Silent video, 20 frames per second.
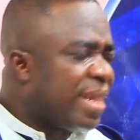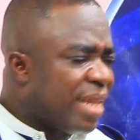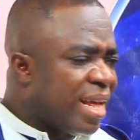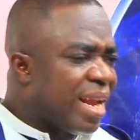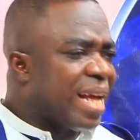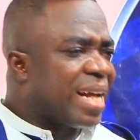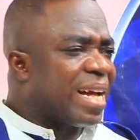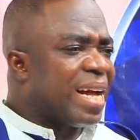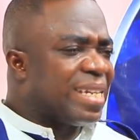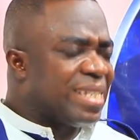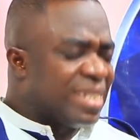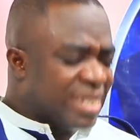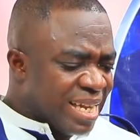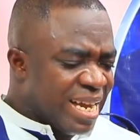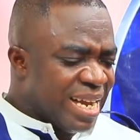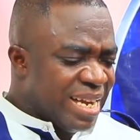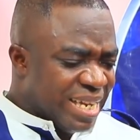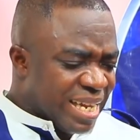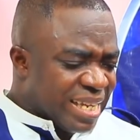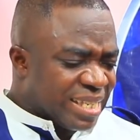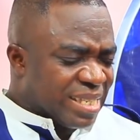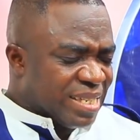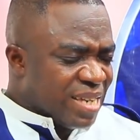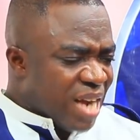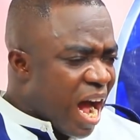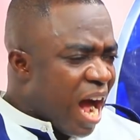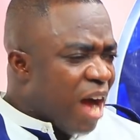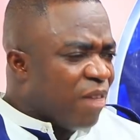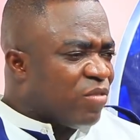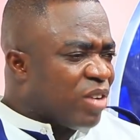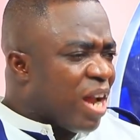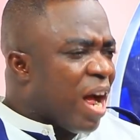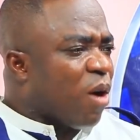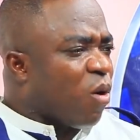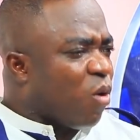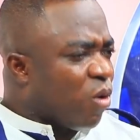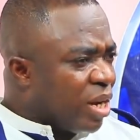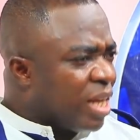that I can say they still have that